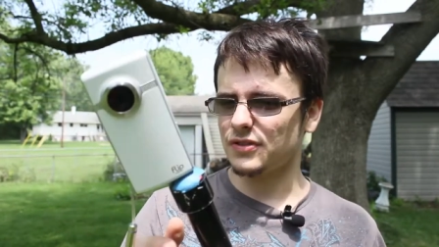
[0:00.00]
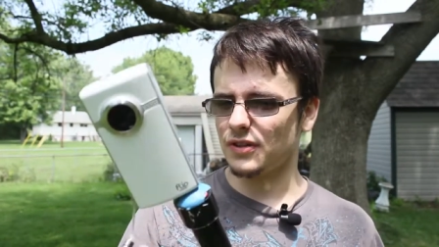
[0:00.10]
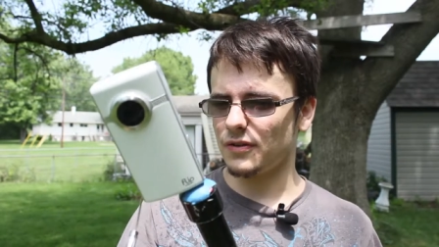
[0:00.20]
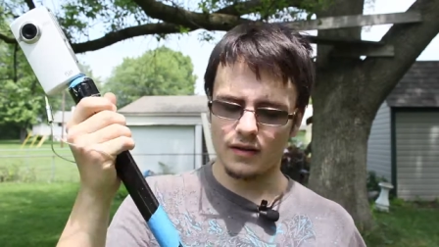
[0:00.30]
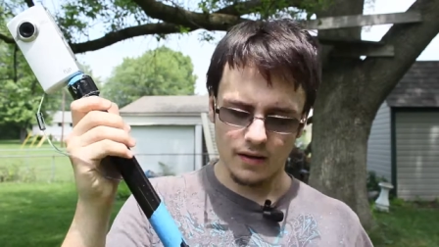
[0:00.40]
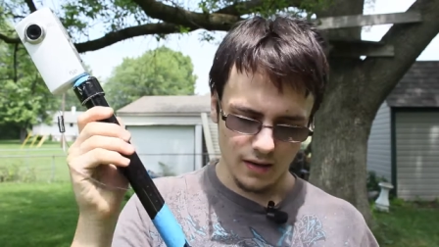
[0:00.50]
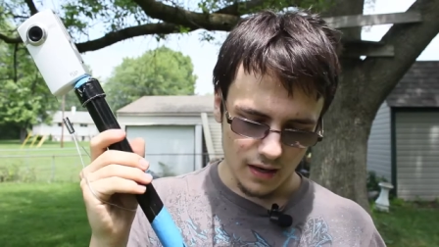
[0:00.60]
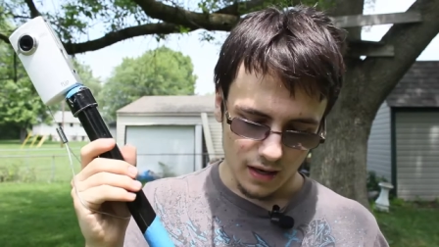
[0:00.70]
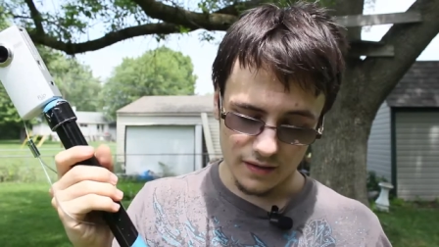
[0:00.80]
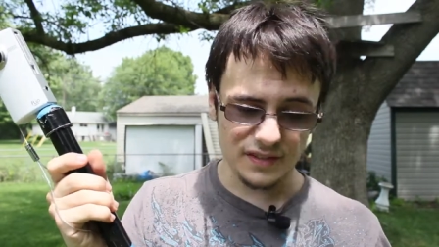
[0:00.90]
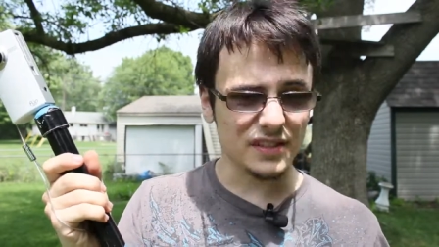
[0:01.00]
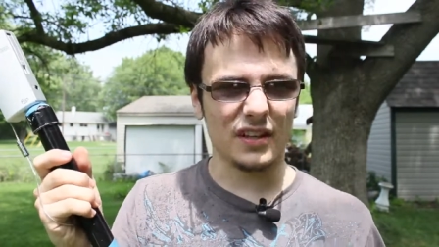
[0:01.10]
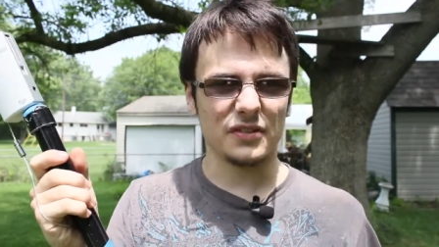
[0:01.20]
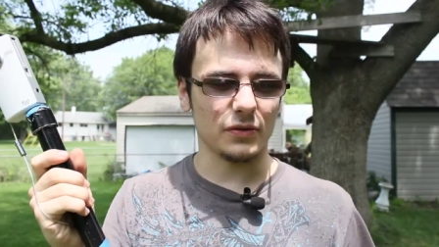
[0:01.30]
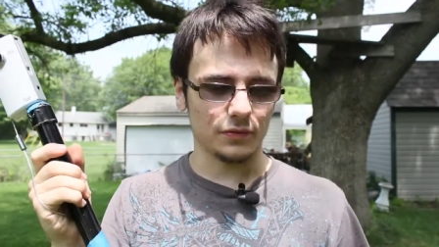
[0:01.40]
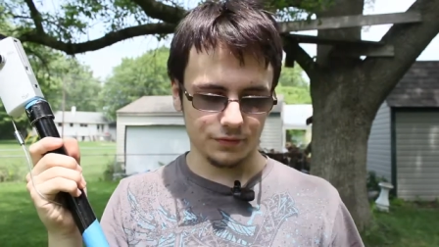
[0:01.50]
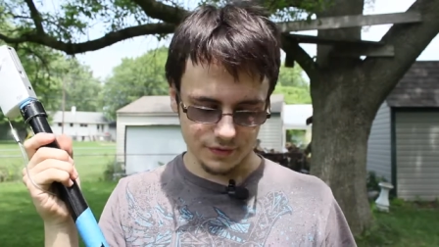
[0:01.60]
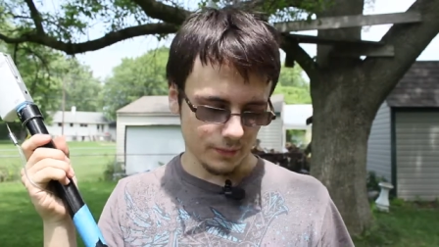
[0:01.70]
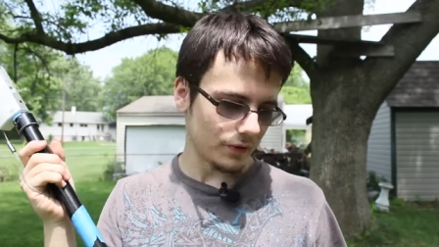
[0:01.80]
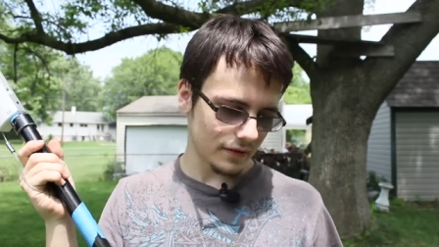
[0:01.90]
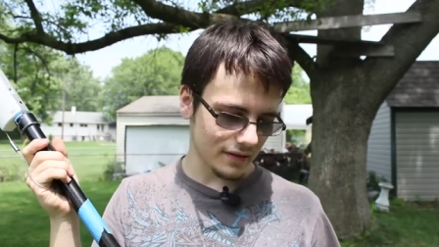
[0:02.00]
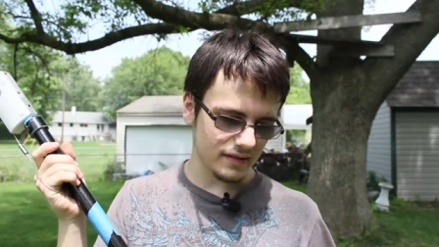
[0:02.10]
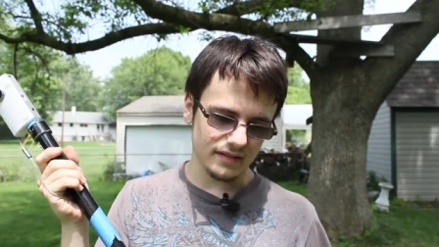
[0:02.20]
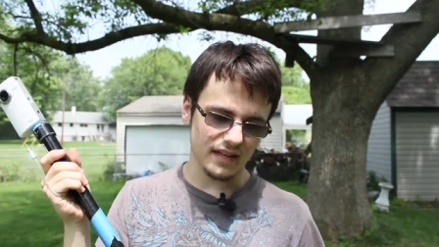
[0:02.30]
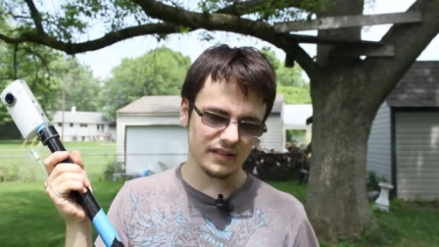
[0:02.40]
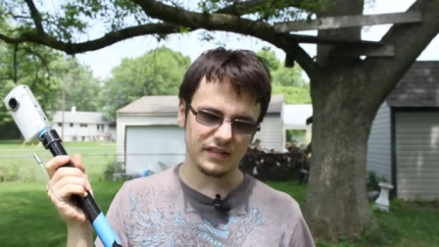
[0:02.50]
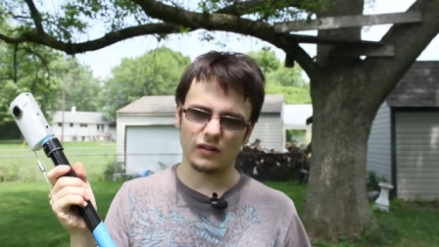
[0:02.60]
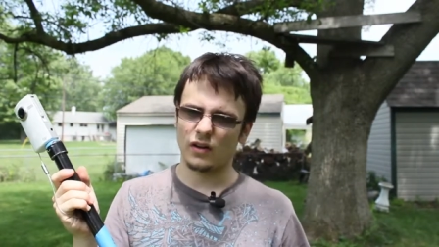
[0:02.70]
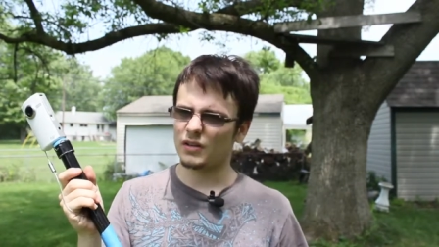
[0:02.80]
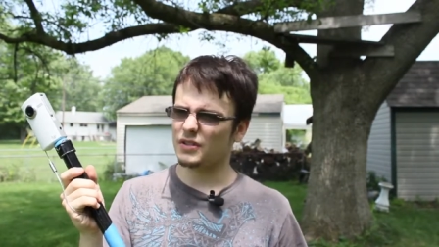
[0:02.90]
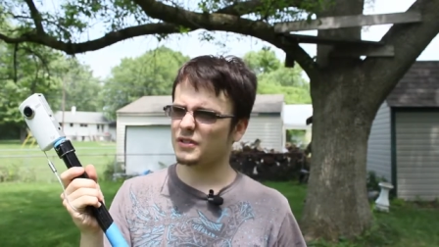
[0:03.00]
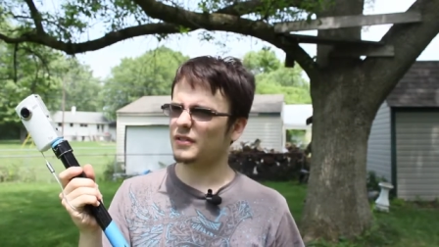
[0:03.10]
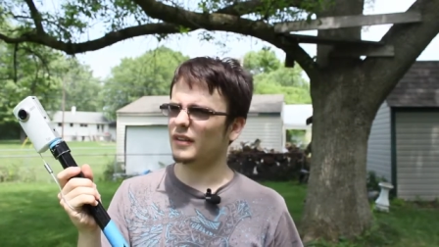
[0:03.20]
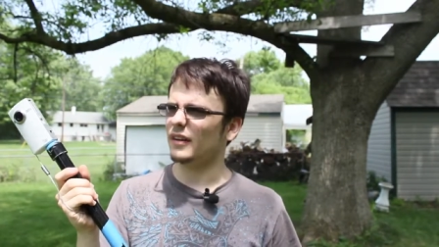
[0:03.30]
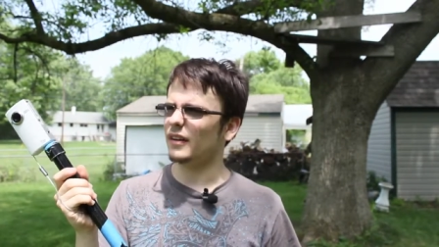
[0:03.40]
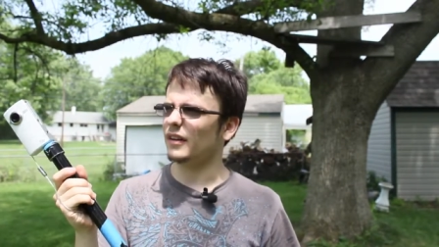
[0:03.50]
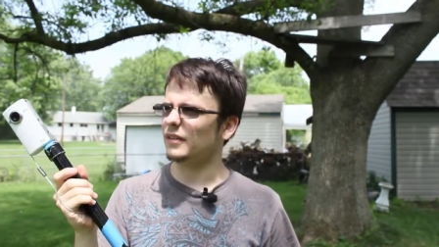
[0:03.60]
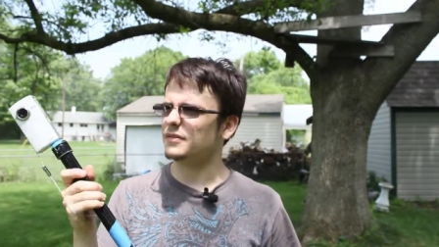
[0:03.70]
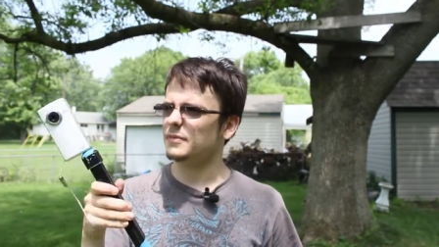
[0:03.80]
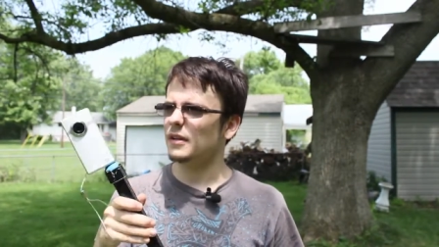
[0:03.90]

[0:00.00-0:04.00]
So uh, this can also support DSLRs. Uh,